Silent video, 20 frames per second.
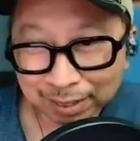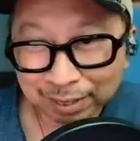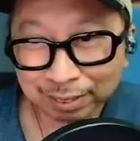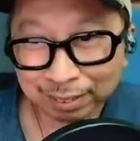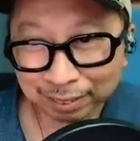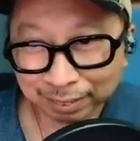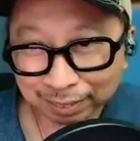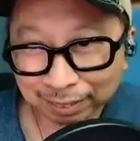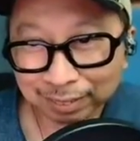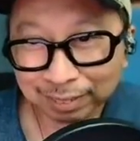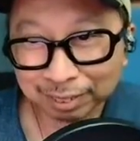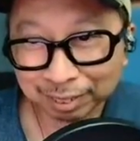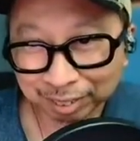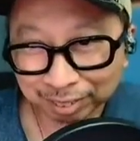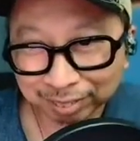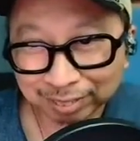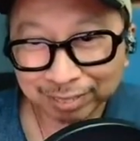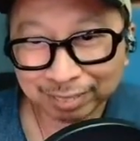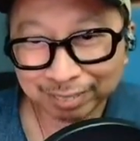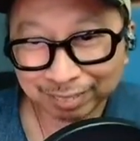You guys are
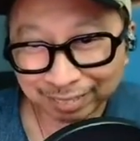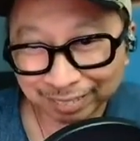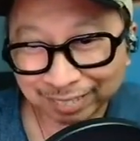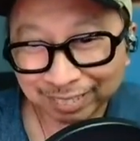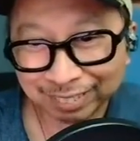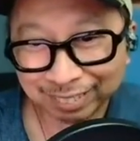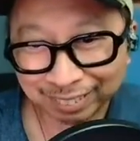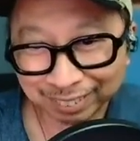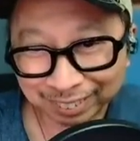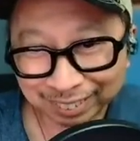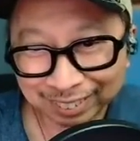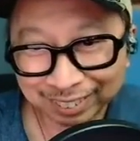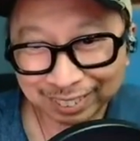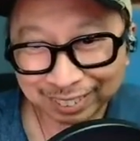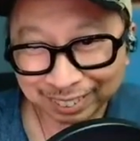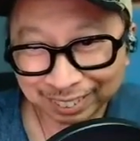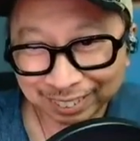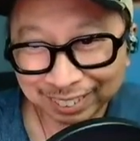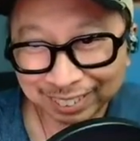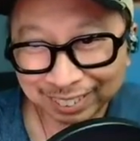seeing it. It's
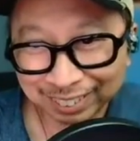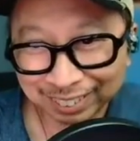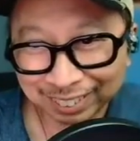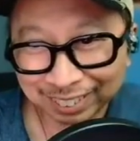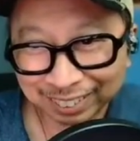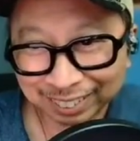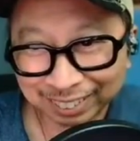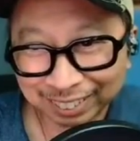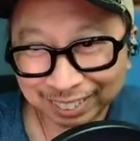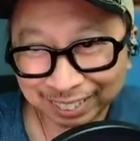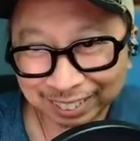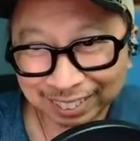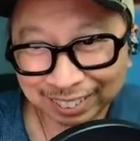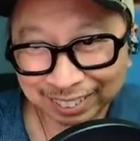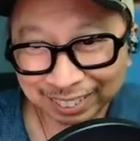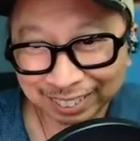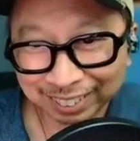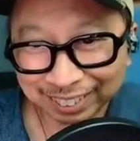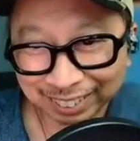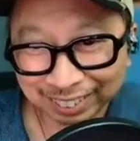like not as
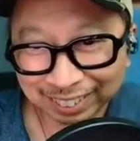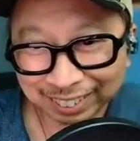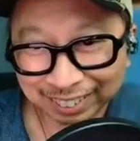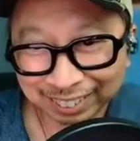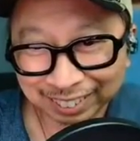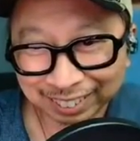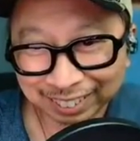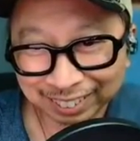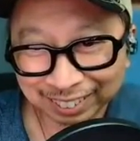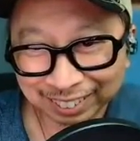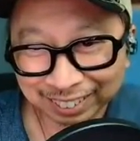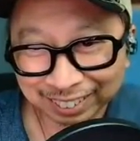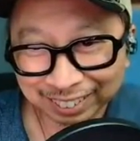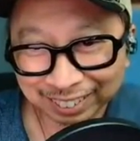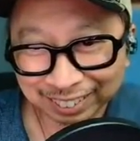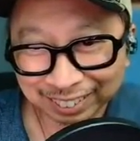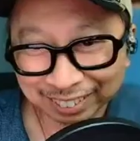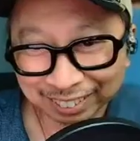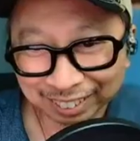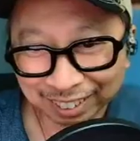exposed as it really is, and
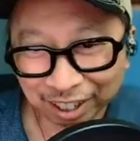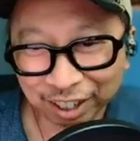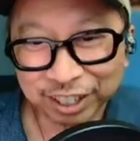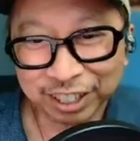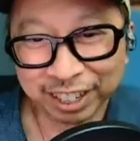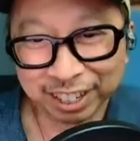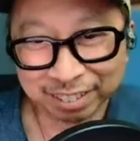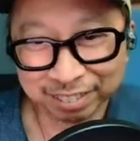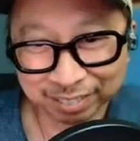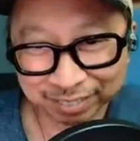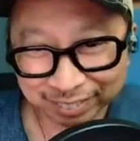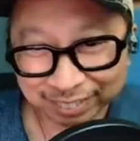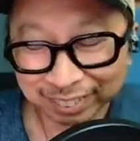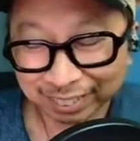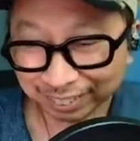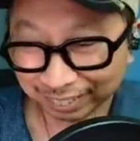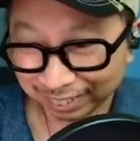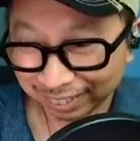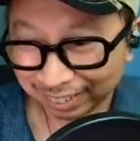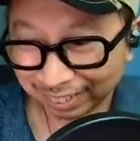I'll try to expose
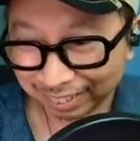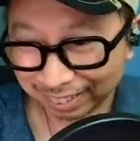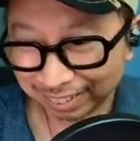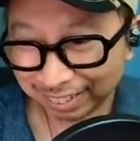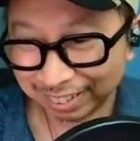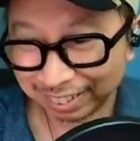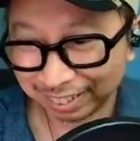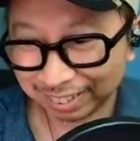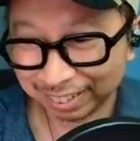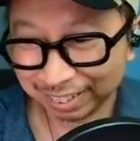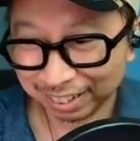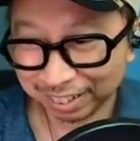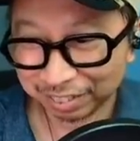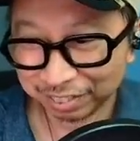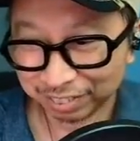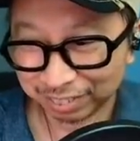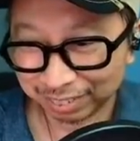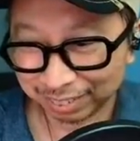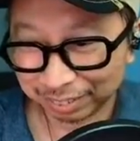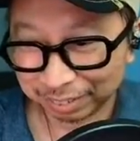it more because it's
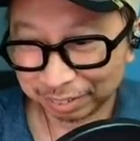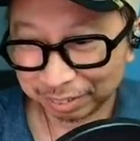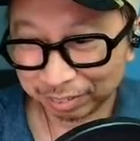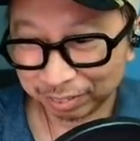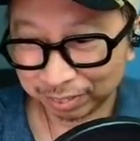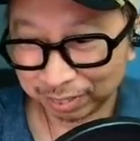not like